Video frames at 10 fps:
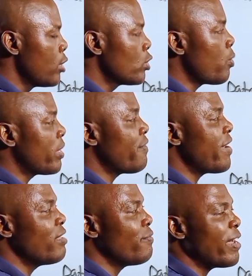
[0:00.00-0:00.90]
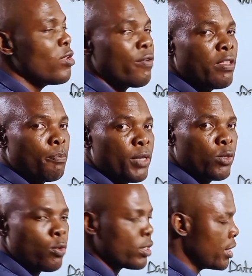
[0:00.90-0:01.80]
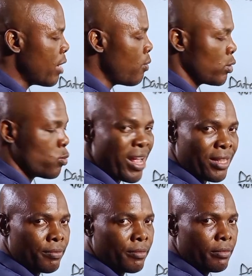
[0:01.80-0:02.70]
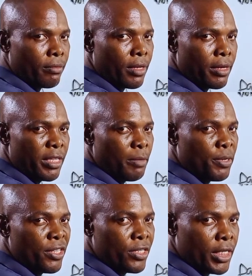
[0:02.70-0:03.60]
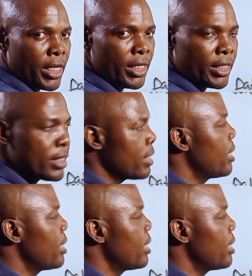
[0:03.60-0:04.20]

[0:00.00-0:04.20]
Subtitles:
So whatever the value of the priest was then was 1. The priest retain it.